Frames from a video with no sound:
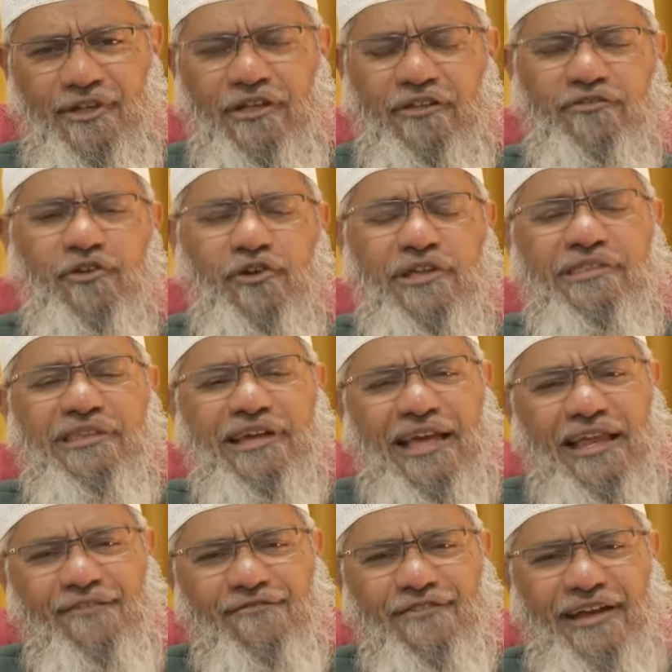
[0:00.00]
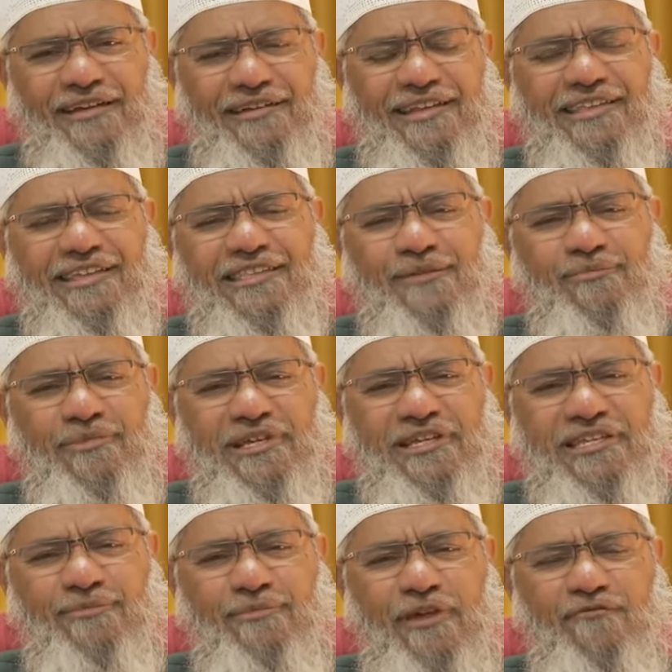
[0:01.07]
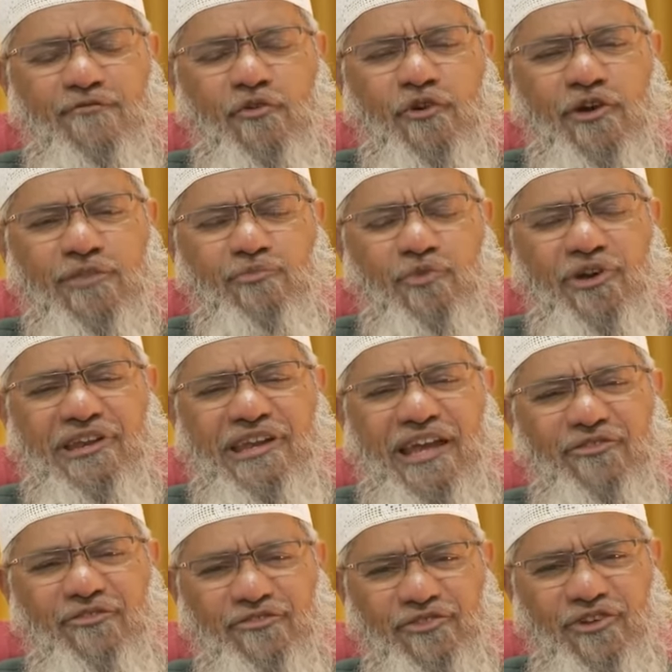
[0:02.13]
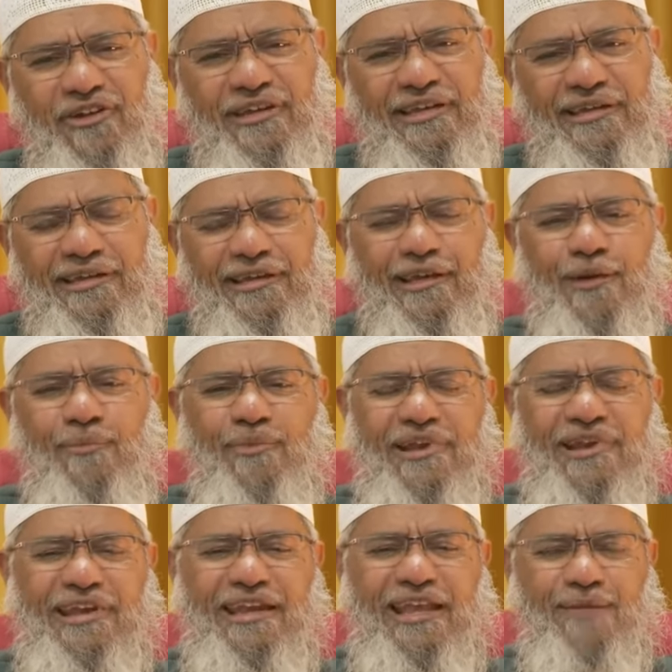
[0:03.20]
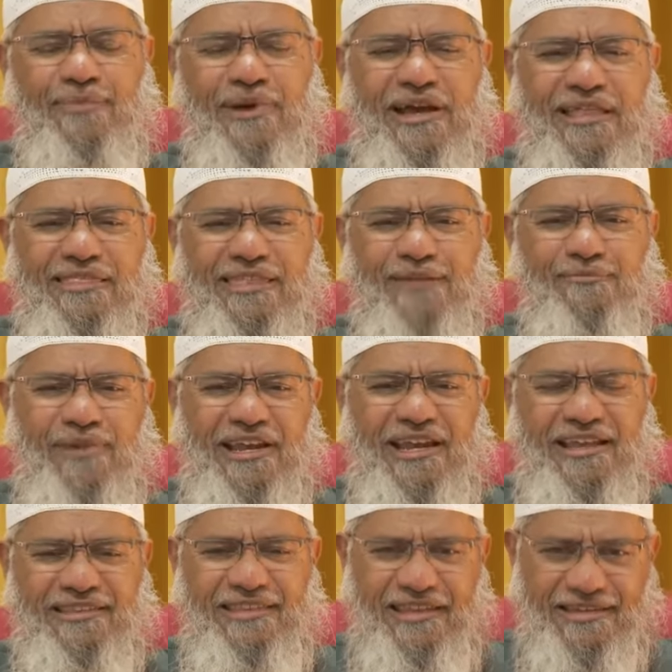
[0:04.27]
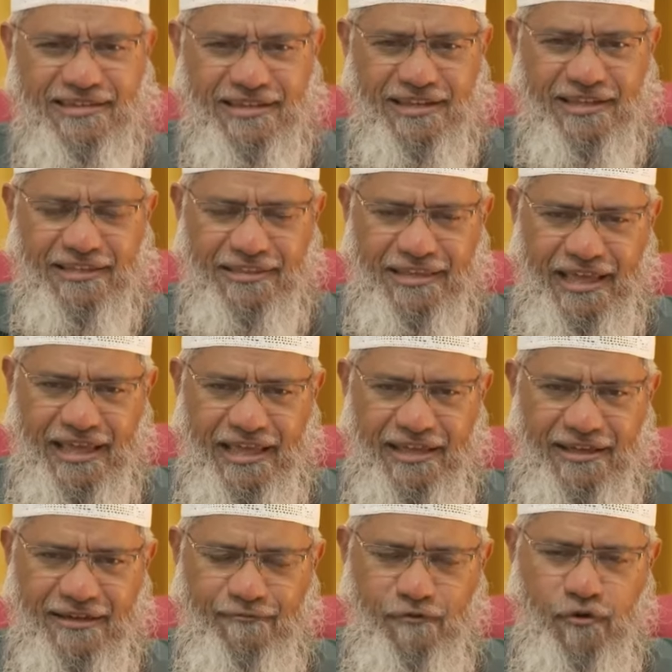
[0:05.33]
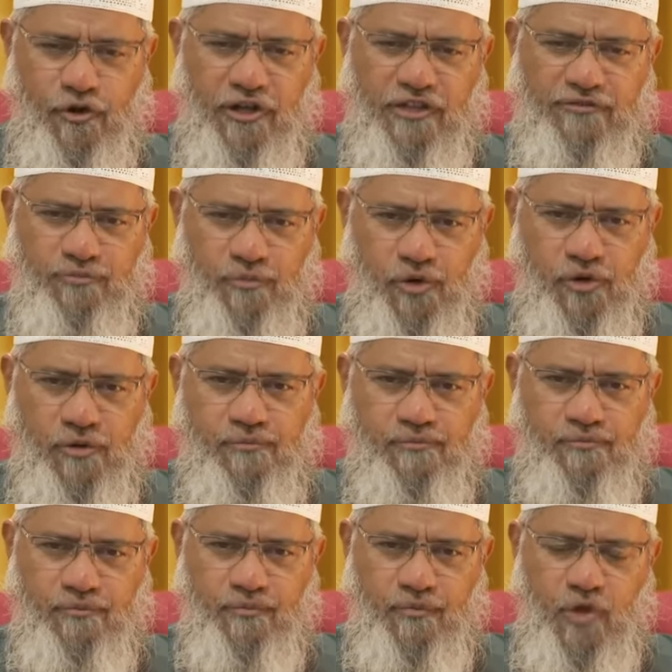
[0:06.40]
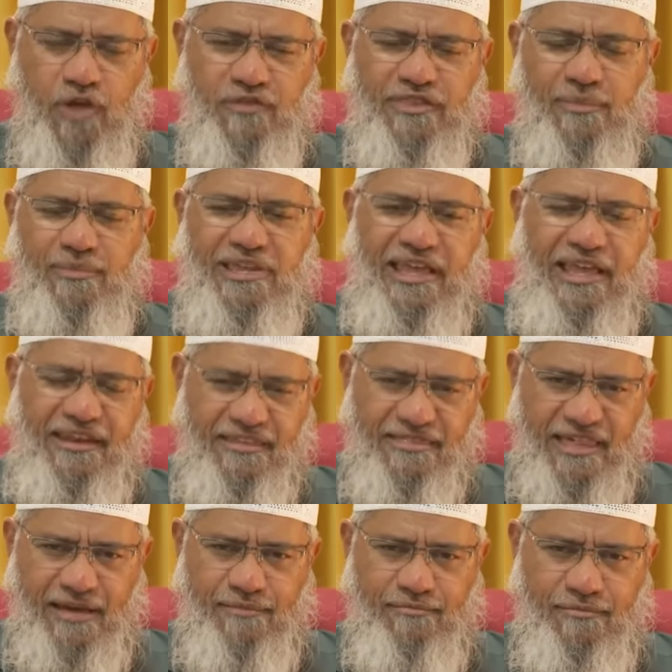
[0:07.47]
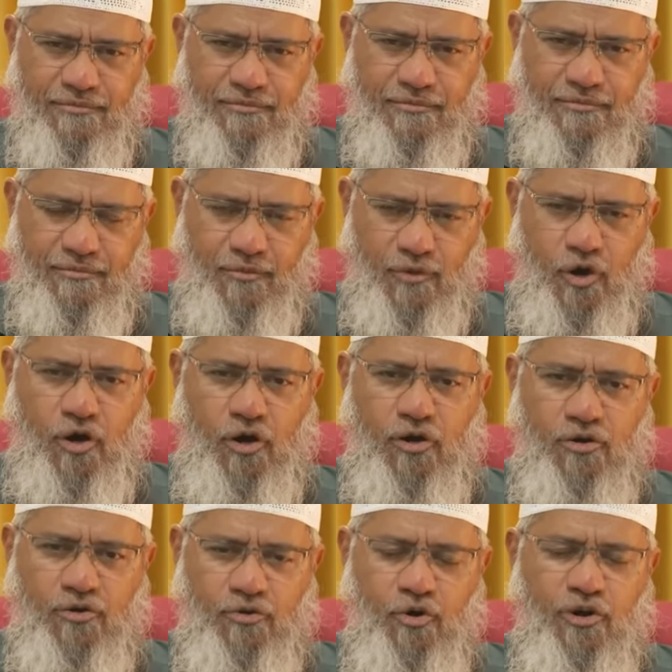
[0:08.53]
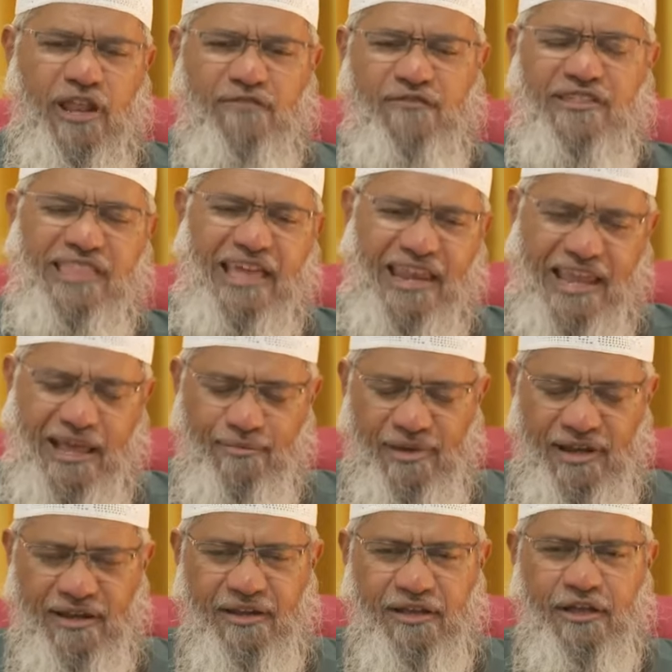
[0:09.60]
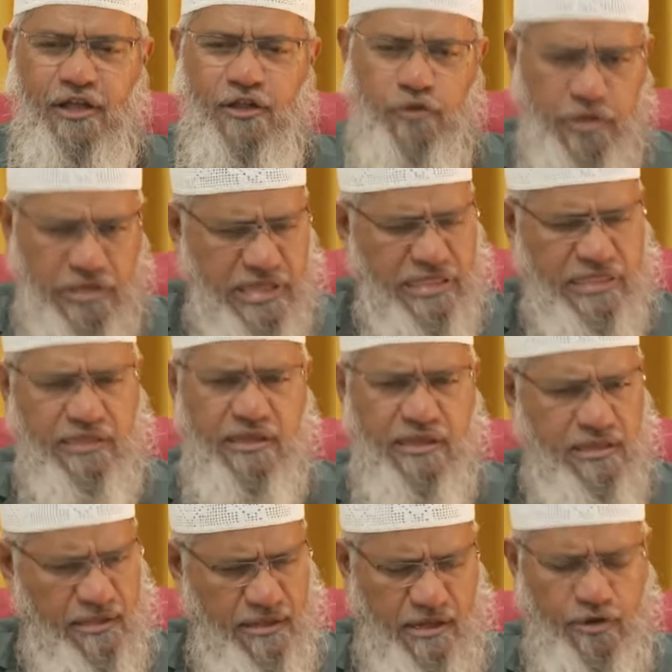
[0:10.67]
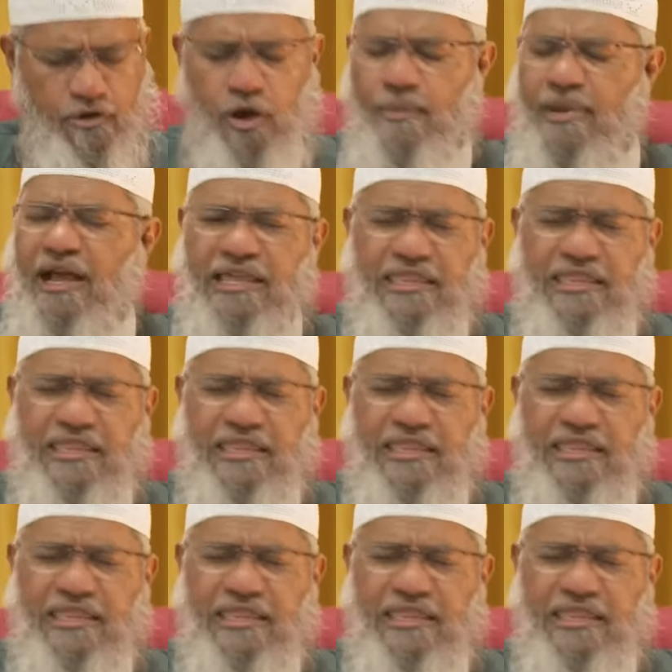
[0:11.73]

So in the Gulf country, the Tablighi Jamaat focus more on Riyadhus Salihin. But in India, Pakistan, Bangladesh, they focus more on Tablighi Nisab, or known as Fazail-e-Amal. So this is a drawback.